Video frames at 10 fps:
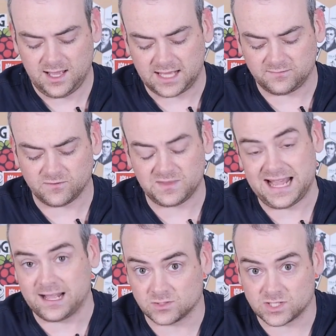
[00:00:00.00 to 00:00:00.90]
And from
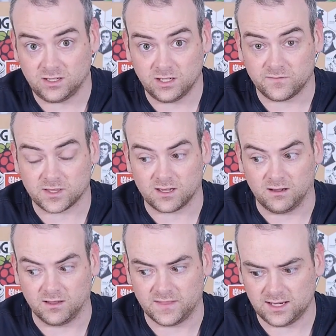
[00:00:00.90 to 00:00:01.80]
the outside of the car,